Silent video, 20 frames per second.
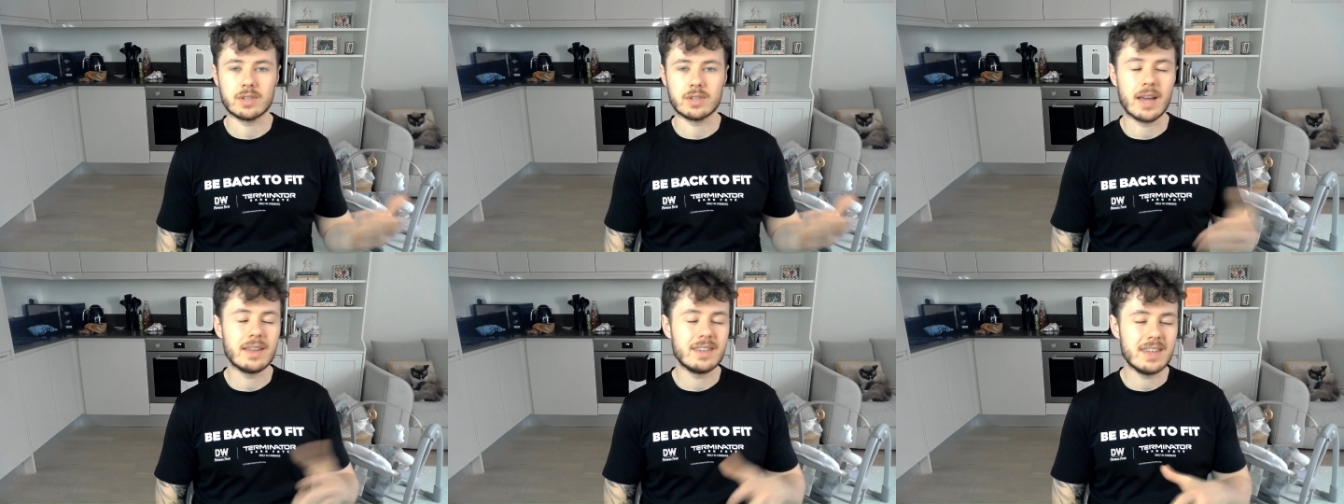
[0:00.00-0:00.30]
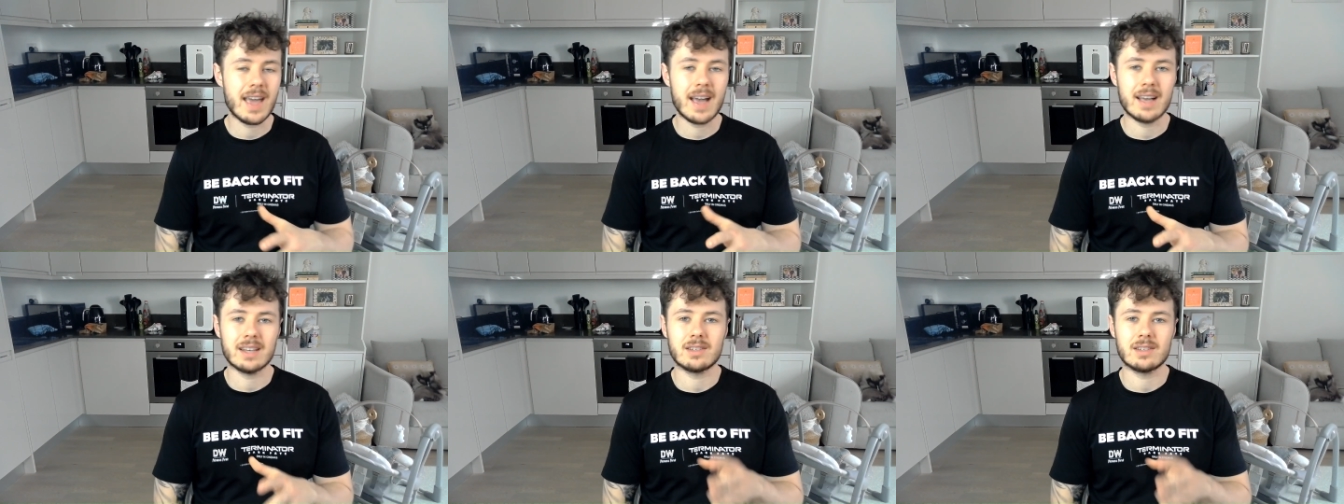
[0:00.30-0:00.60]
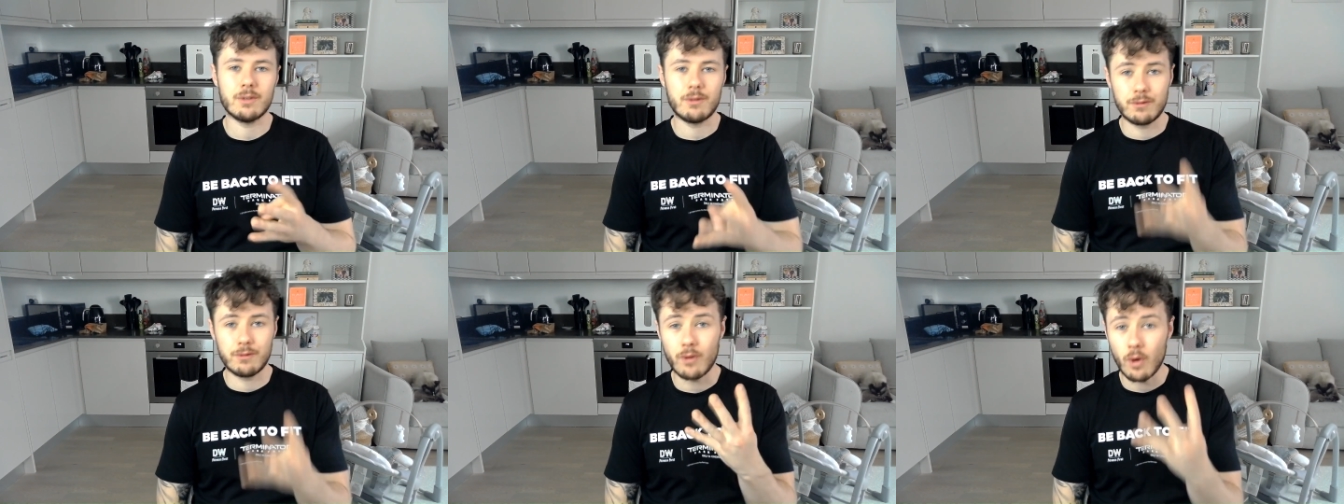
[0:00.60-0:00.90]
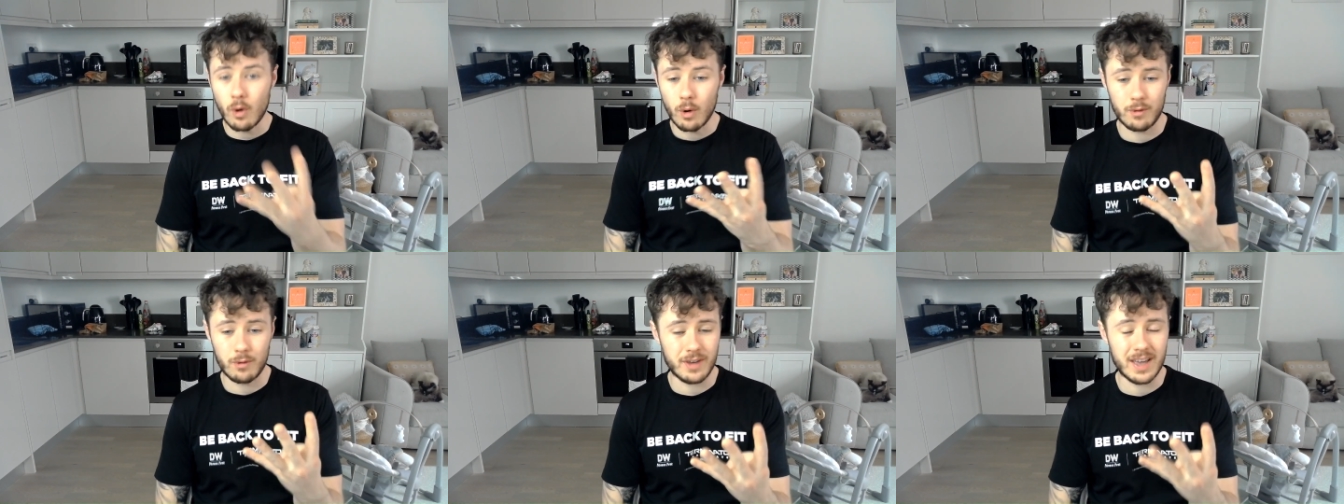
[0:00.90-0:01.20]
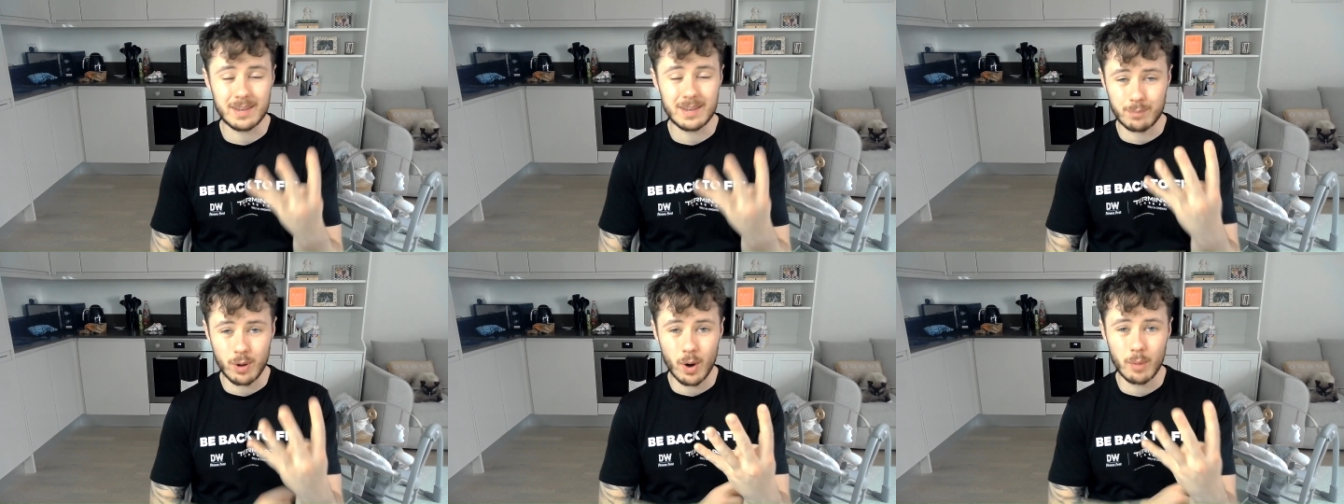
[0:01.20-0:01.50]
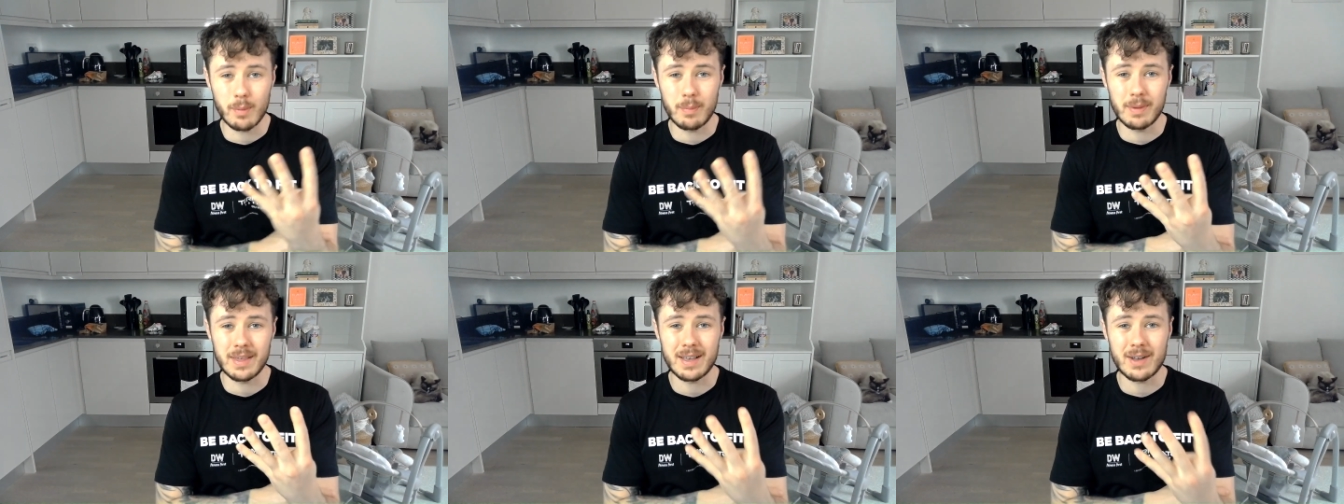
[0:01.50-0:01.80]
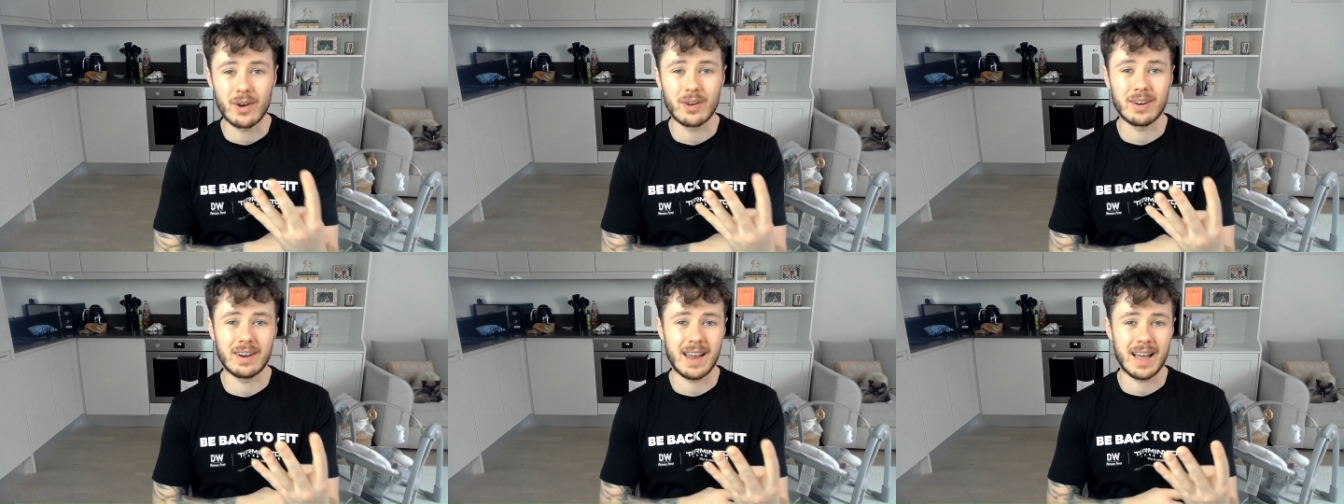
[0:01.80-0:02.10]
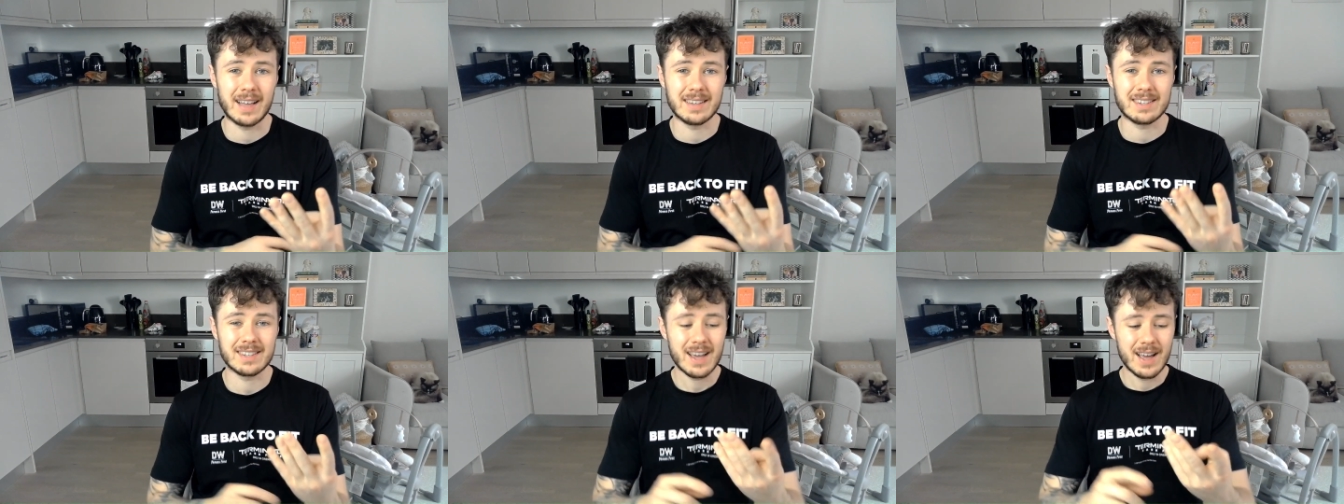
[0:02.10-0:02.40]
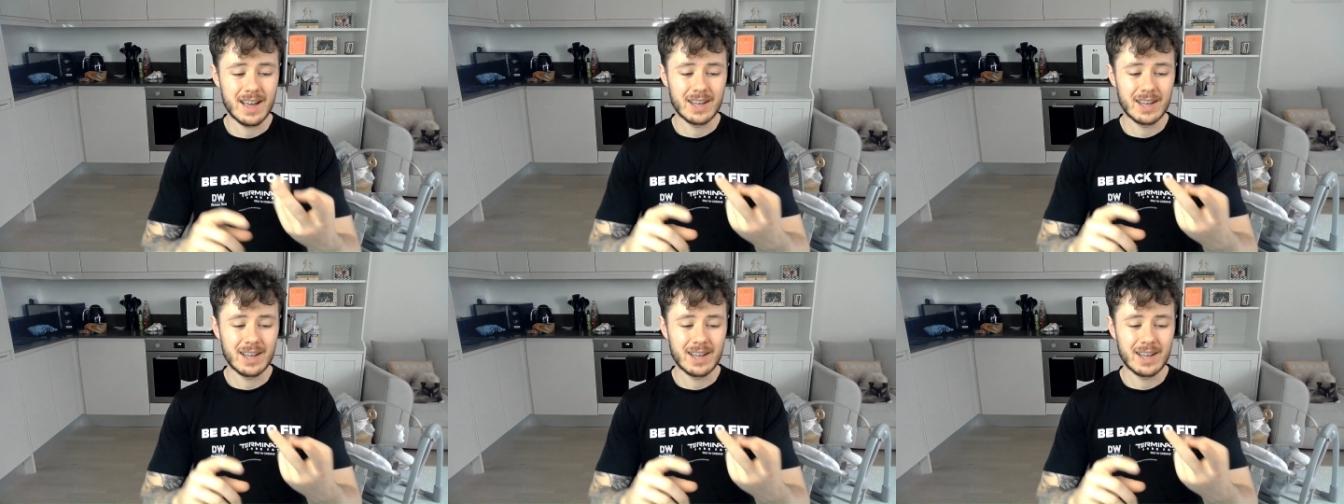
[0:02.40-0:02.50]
And yes, fourth is probably gone, lads.